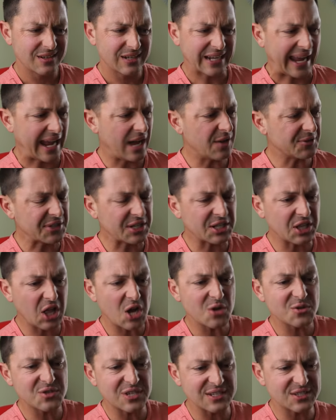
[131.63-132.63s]
Count the
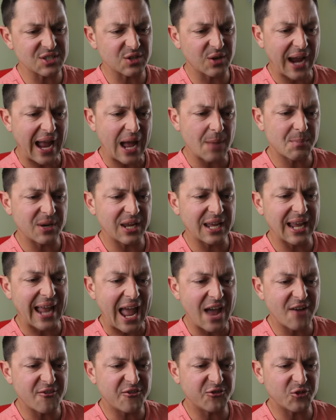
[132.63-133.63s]
closings that are happening
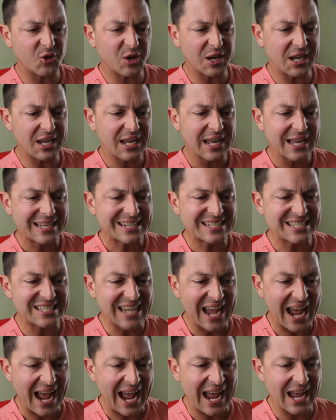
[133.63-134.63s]
every
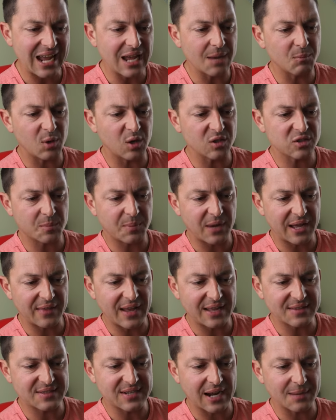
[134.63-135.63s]
day and multiply
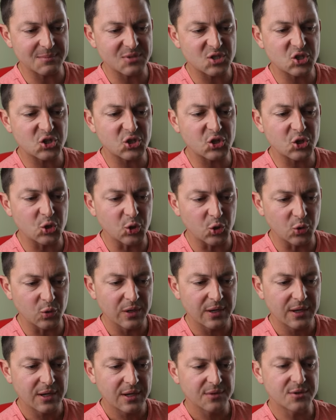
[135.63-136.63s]
that times two,
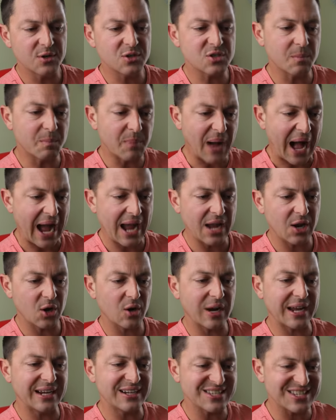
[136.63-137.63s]
there's a
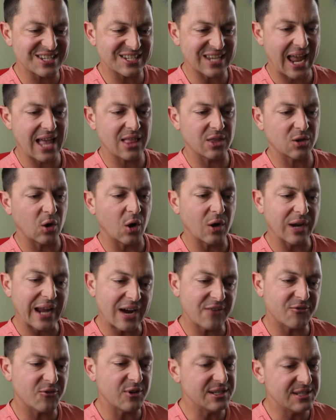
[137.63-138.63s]
buyer and a seller on
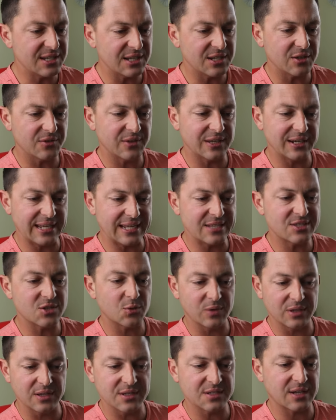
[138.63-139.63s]
every deal that needs a
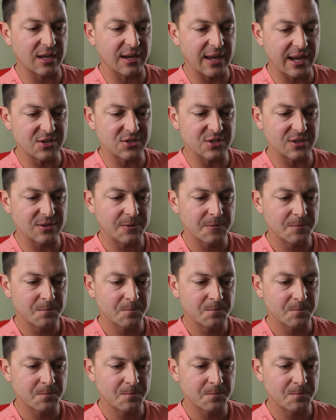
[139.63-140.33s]
real estate agent.